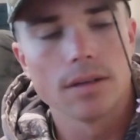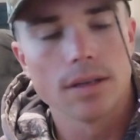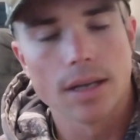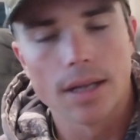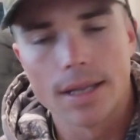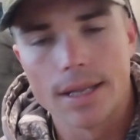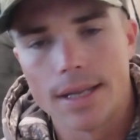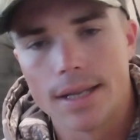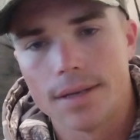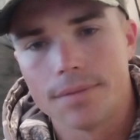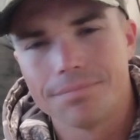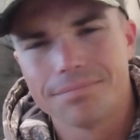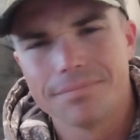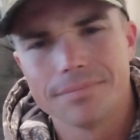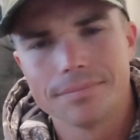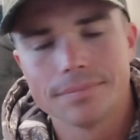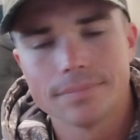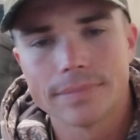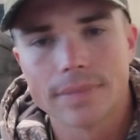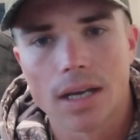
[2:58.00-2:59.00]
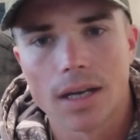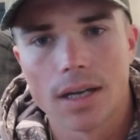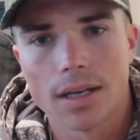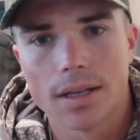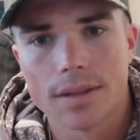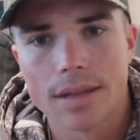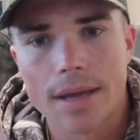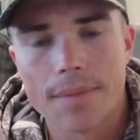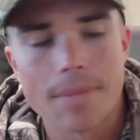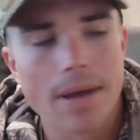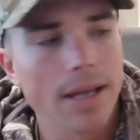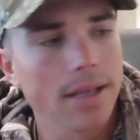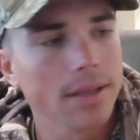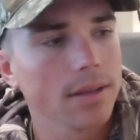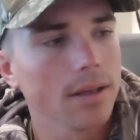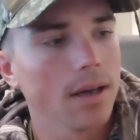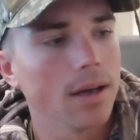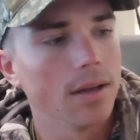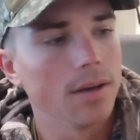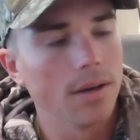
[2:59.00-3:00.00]
And they
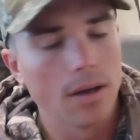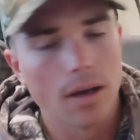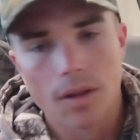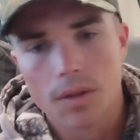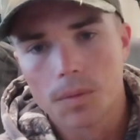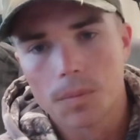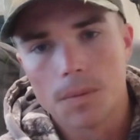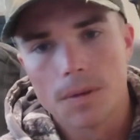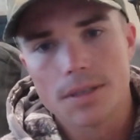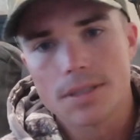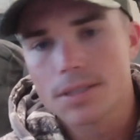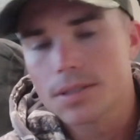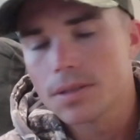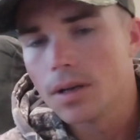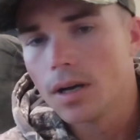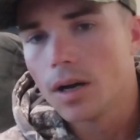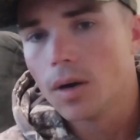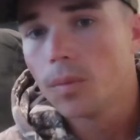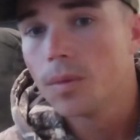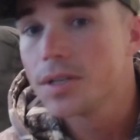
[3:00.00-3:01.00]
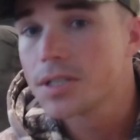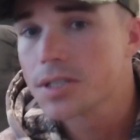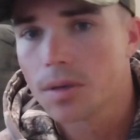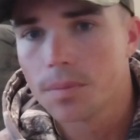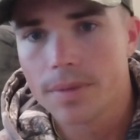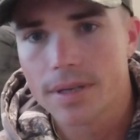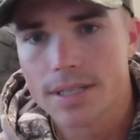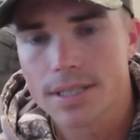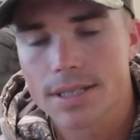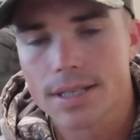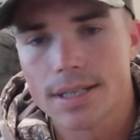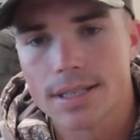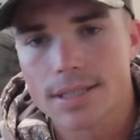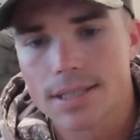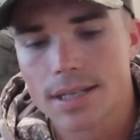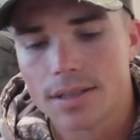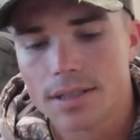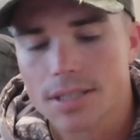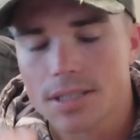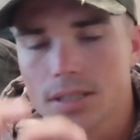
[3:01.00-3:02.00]
make other ones, Whisker Biscuits.
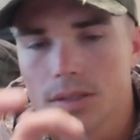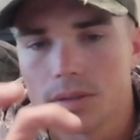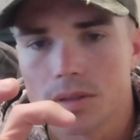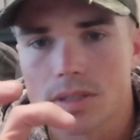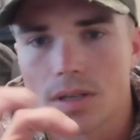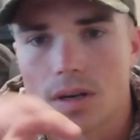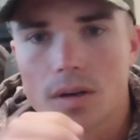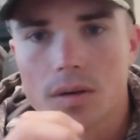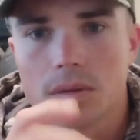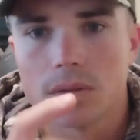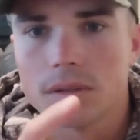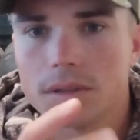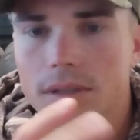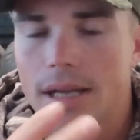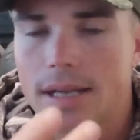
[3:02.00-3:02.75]
They're just a little circle.